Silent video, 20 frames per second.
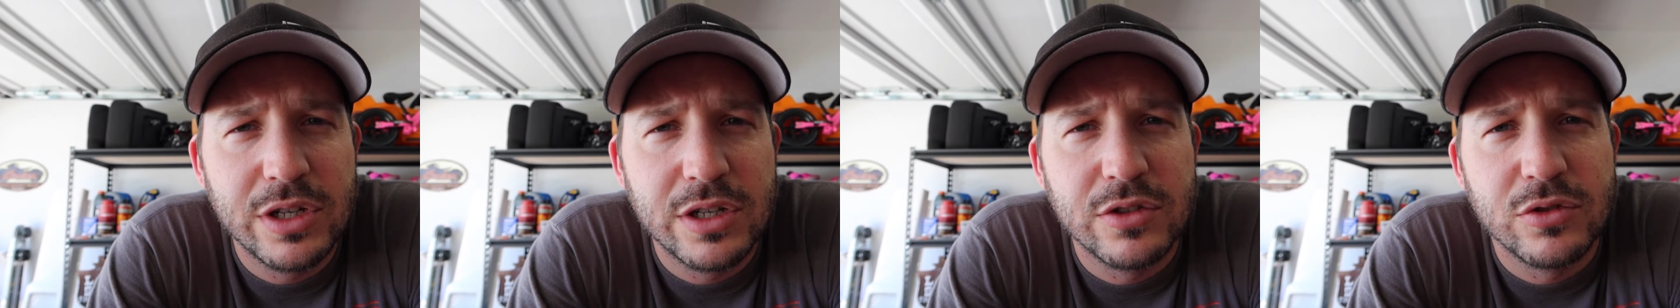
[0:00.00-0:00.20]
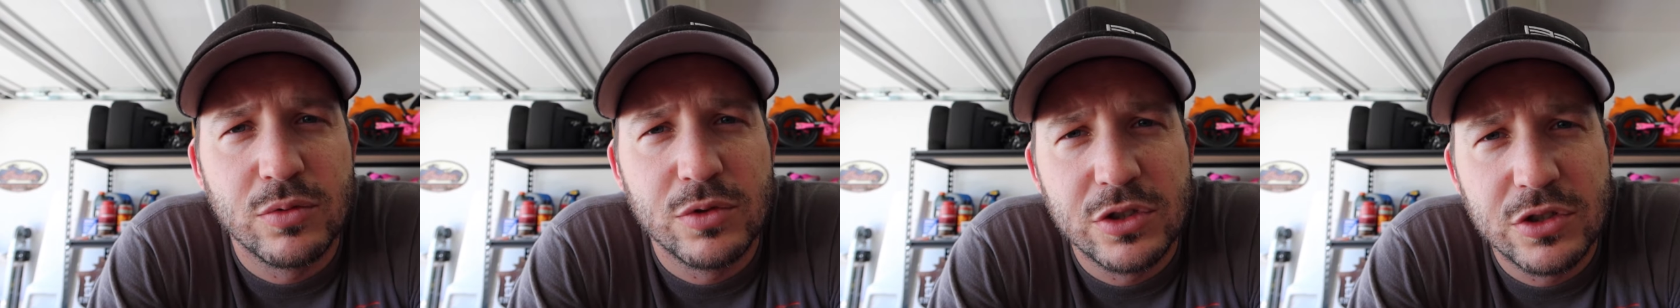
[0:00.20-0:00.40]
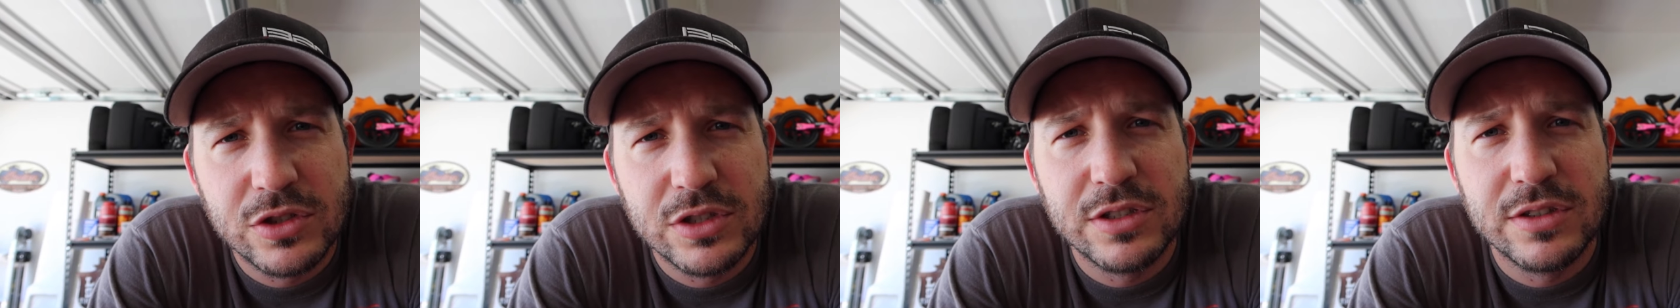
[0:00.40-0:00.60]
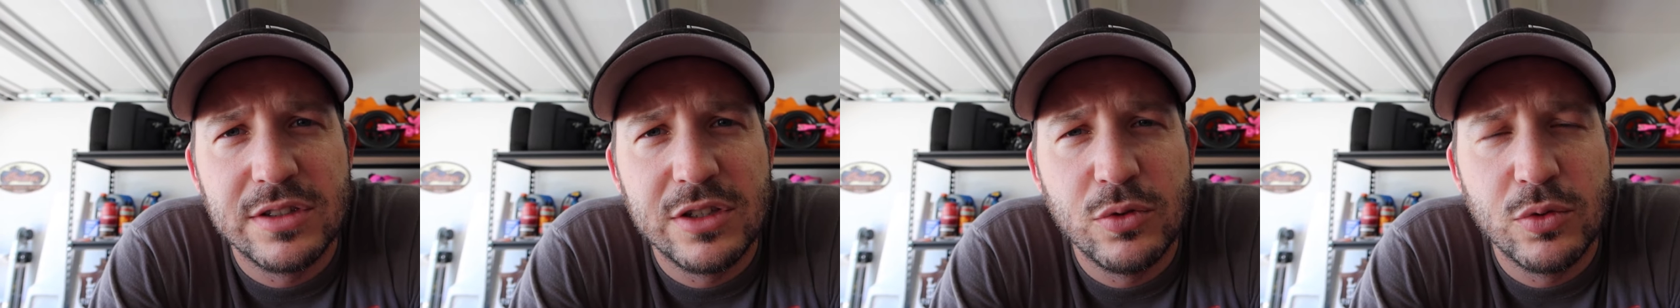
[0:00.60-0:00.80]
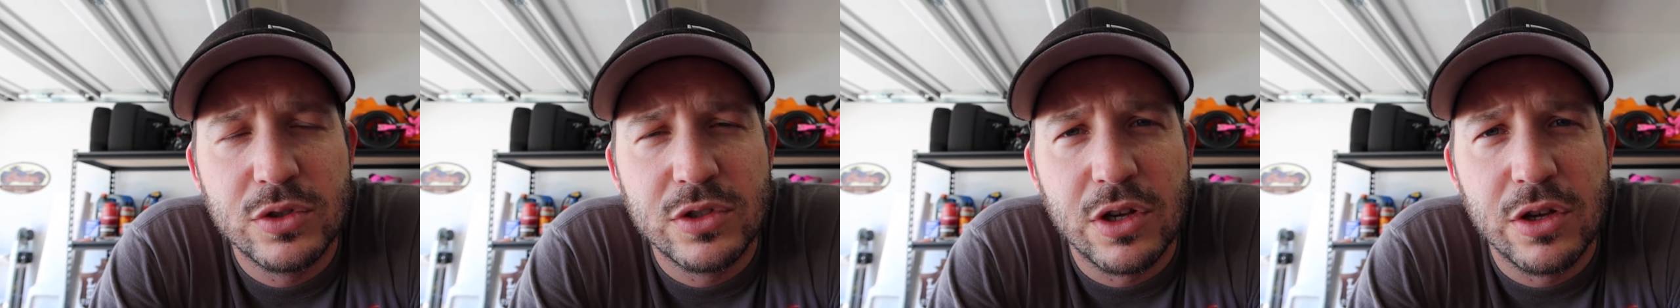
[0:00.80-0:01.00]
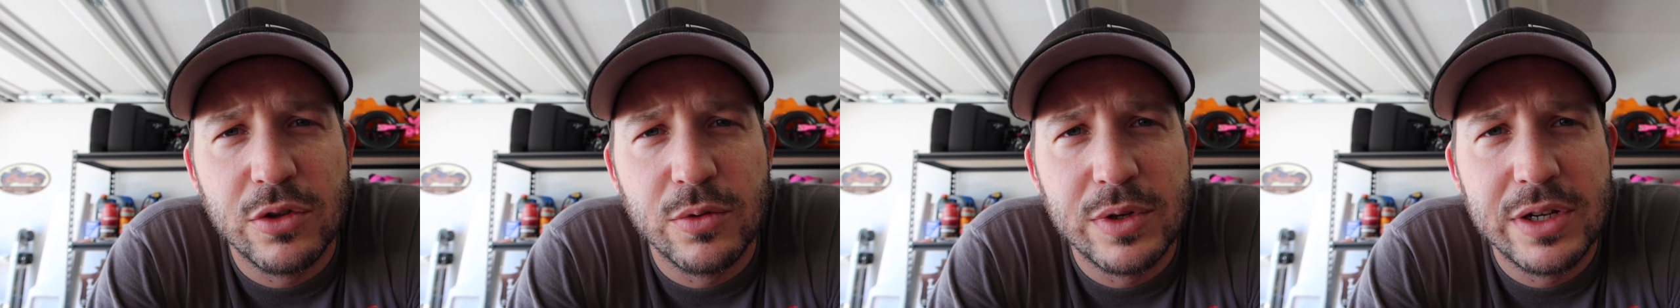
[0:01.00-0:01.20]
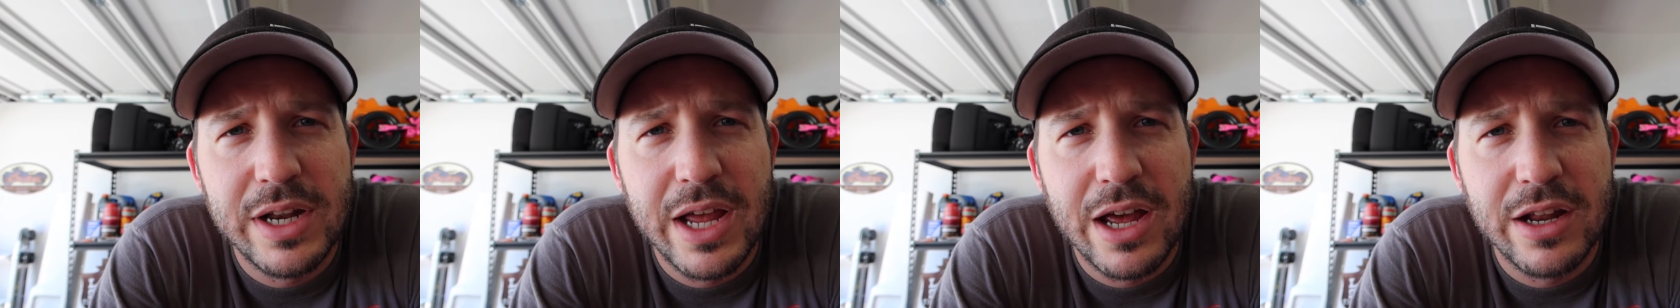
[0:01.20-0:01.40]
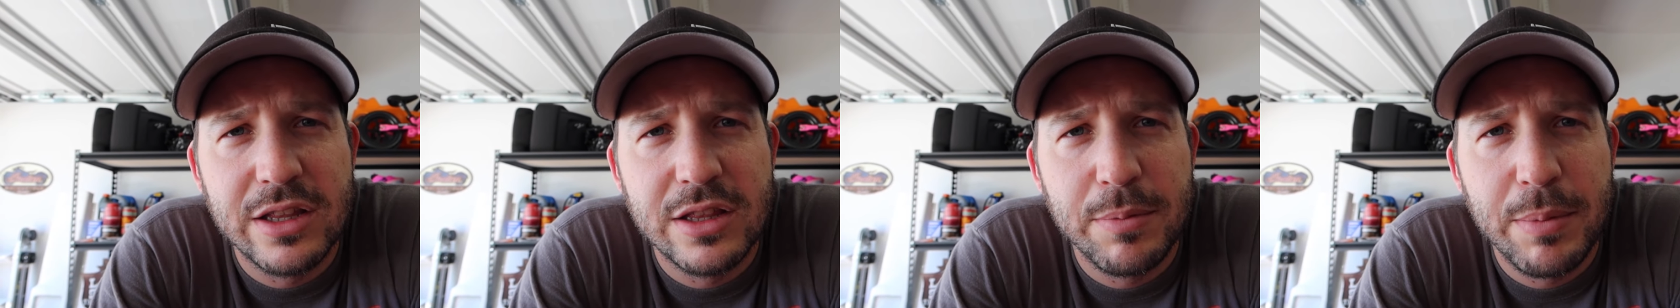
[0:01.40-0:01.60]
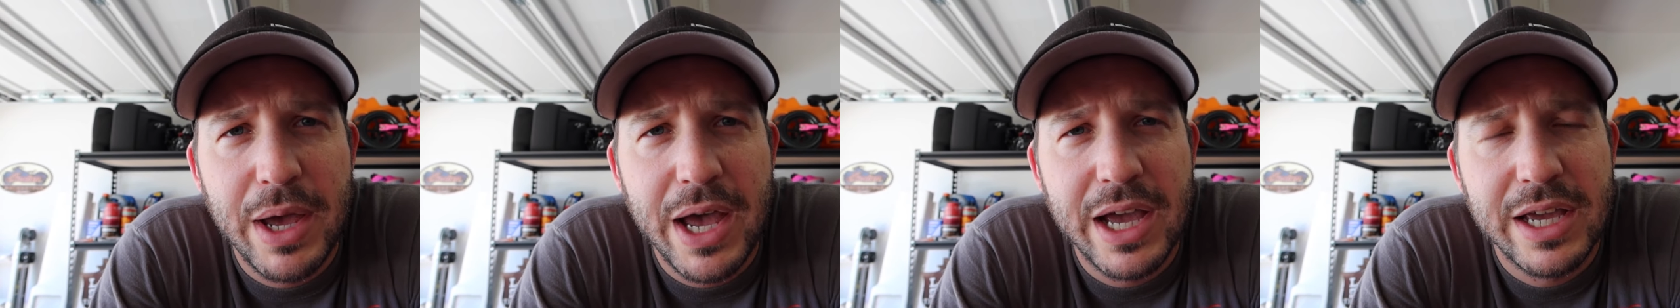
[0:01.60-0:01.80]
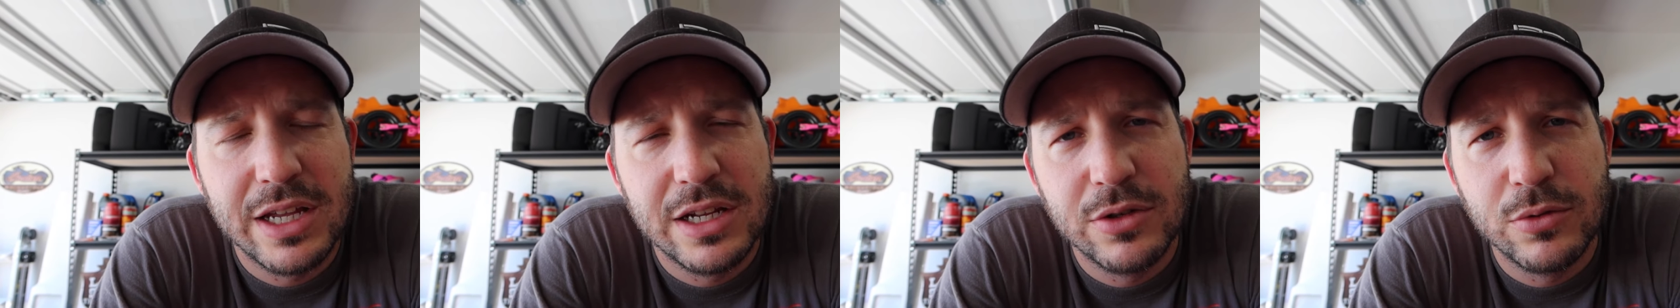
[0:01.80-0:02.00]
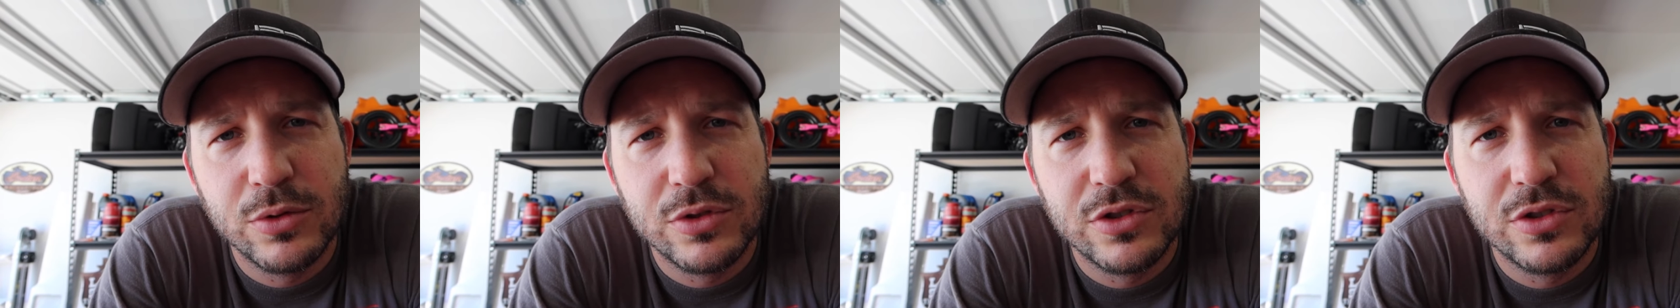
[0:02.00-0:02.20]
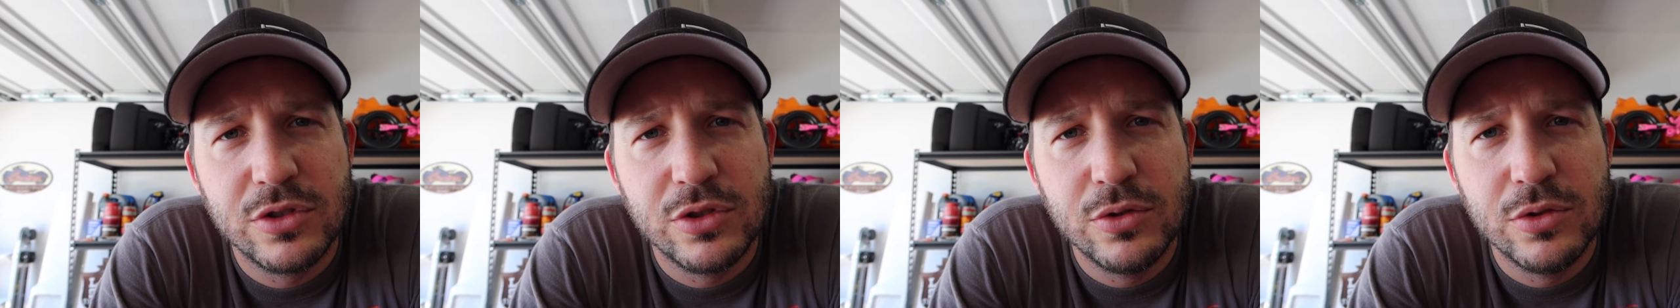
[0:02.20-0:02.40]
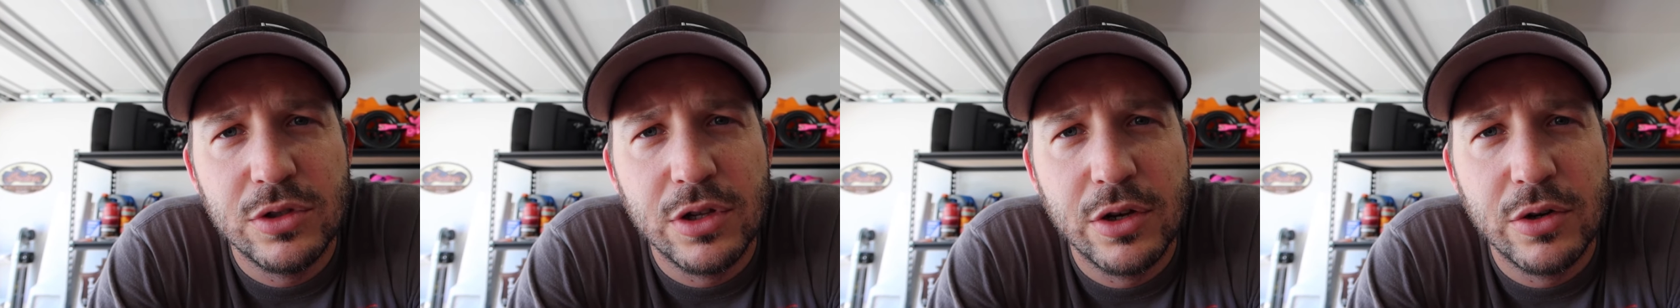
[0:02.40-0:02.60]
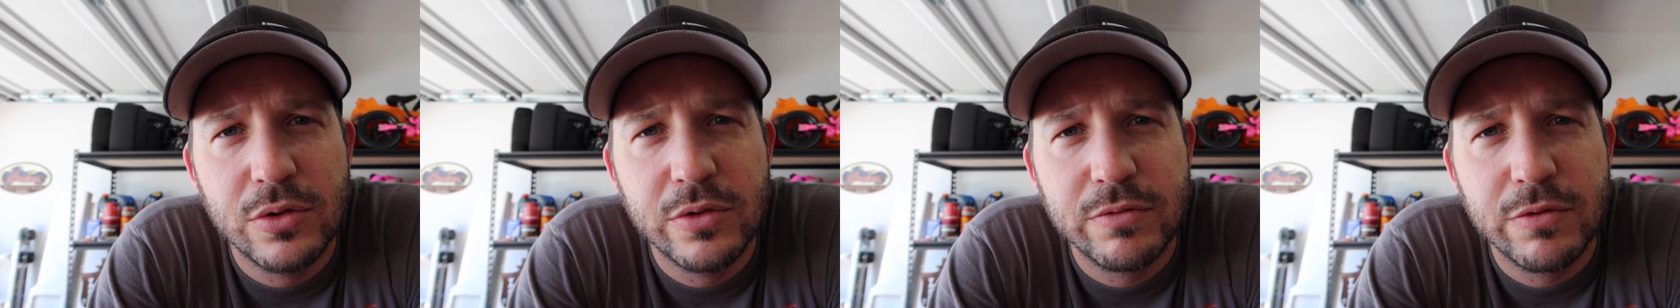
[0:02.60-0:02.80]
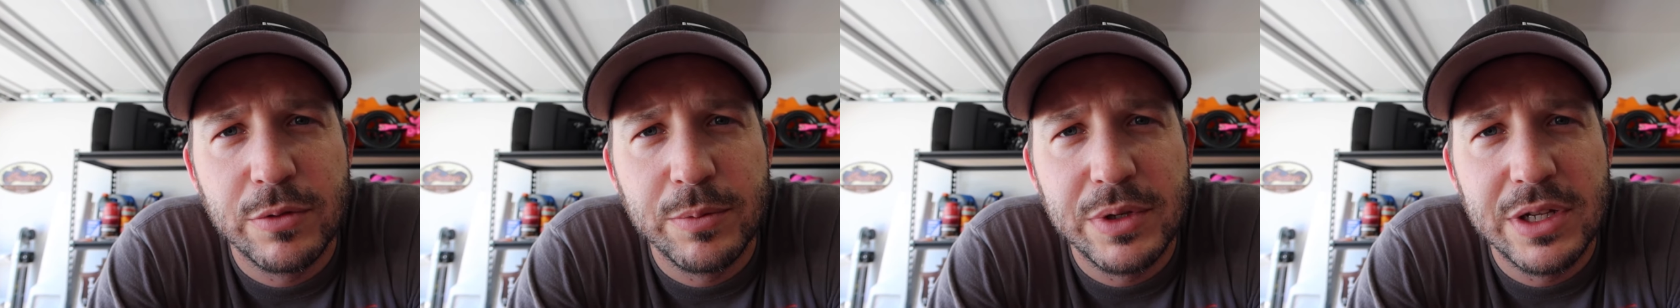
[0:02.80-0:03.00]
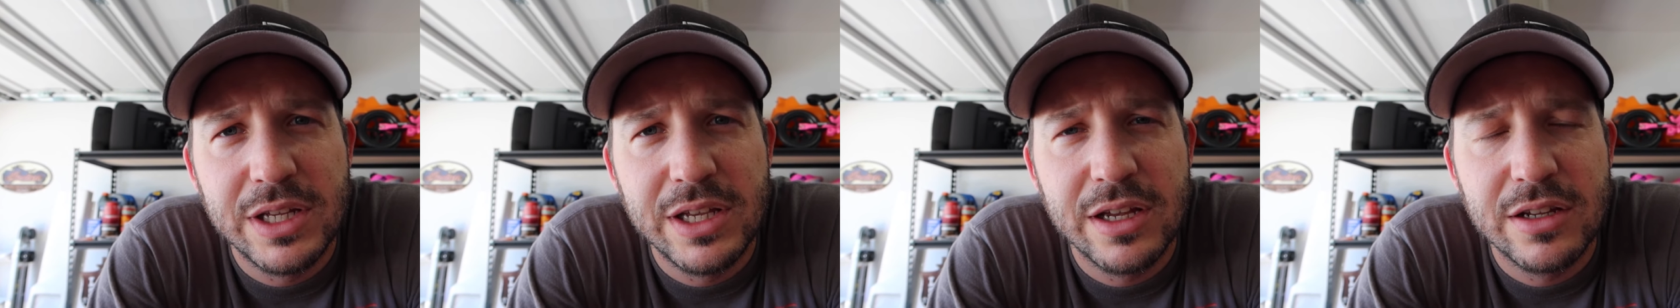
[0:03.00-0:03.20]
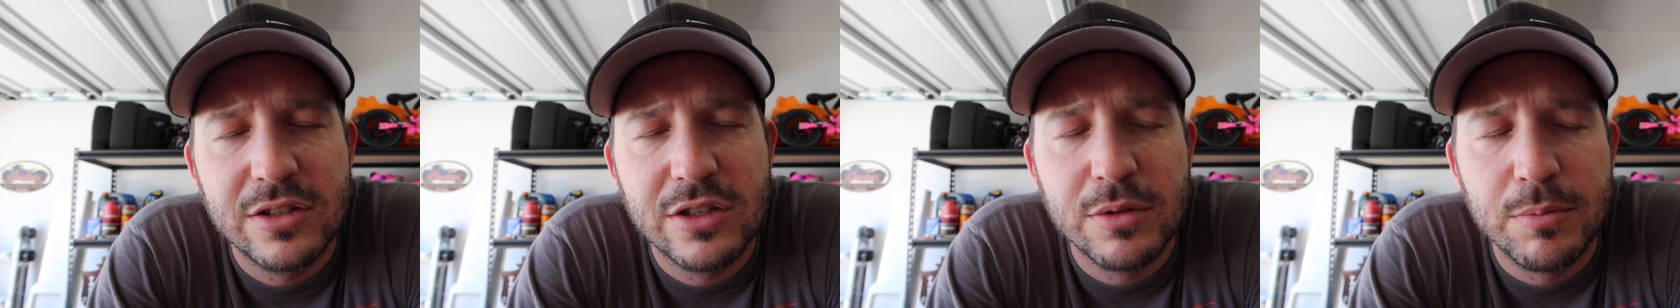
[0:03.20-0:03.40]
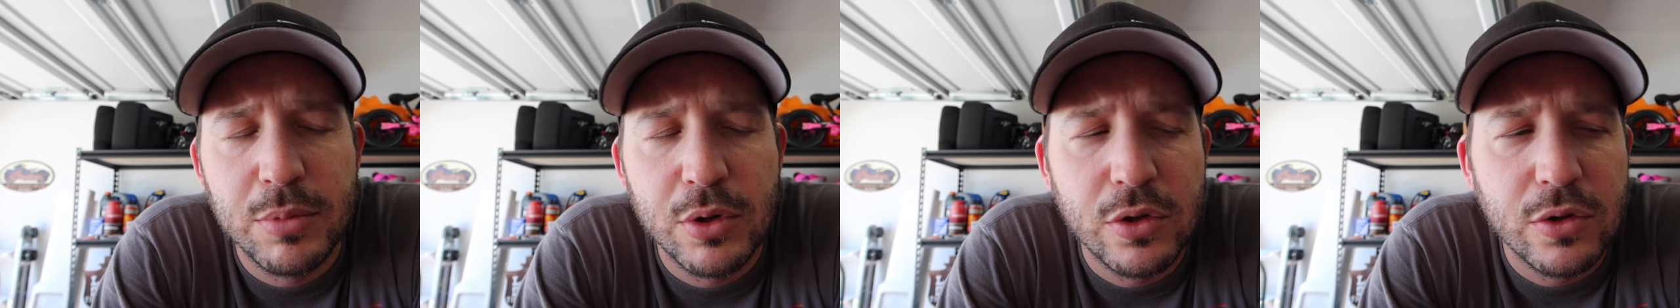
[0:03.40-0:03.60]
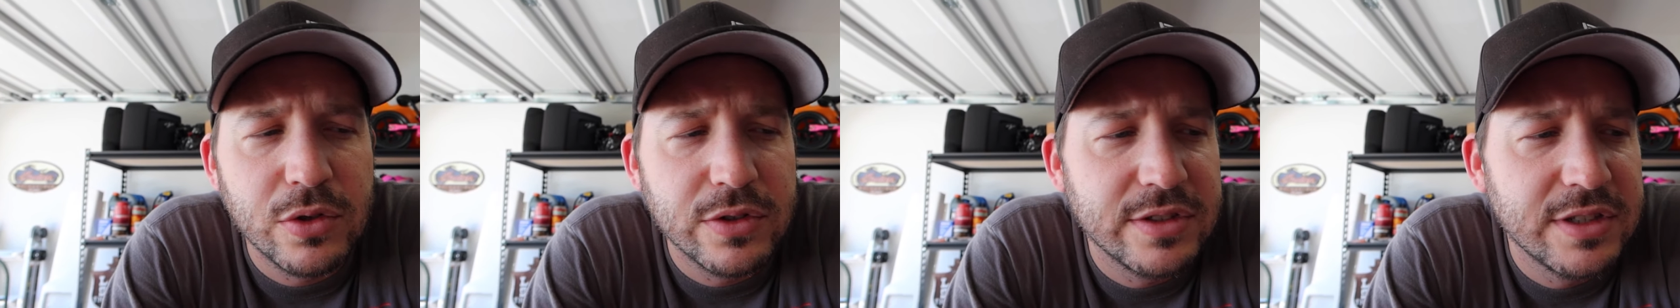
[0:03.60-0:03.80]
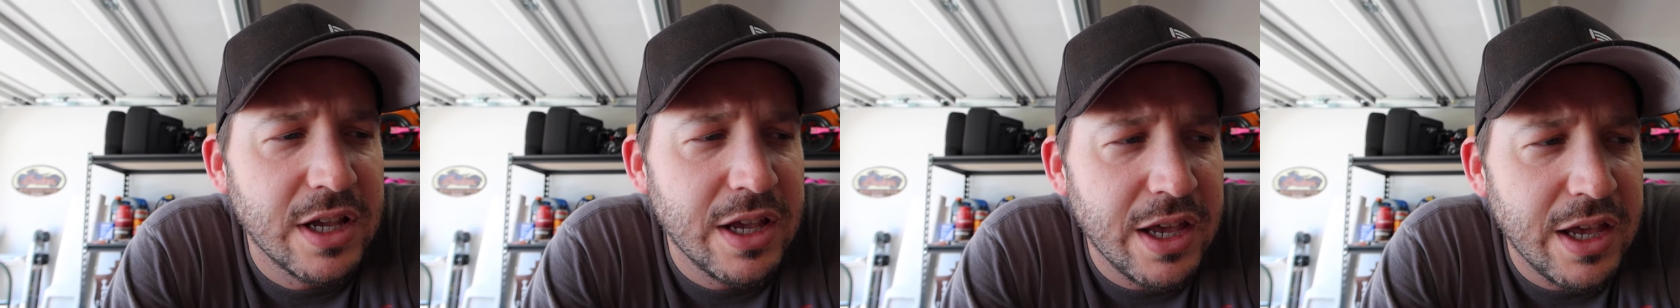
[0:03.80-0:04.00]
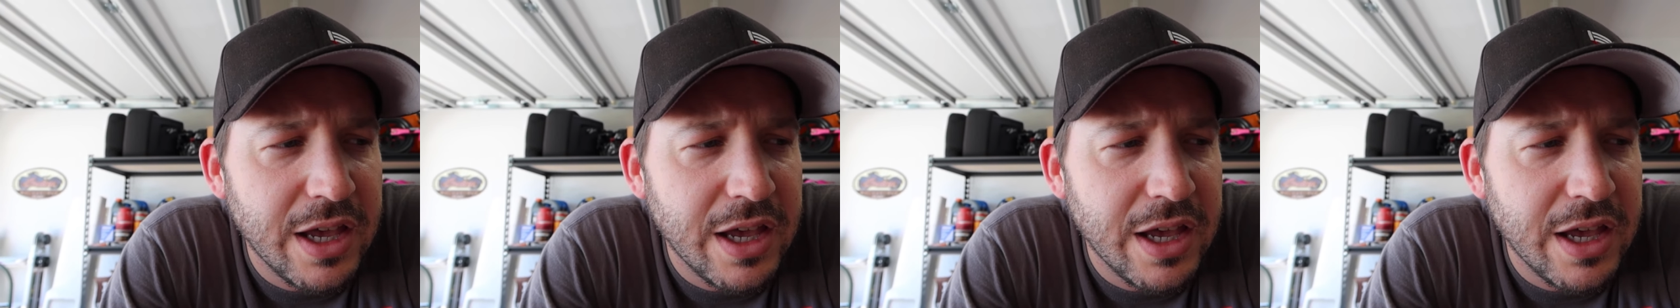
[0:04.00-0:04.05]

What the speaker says: because originally the seat was all the way down in the back and it was too low for me to get to the bolts.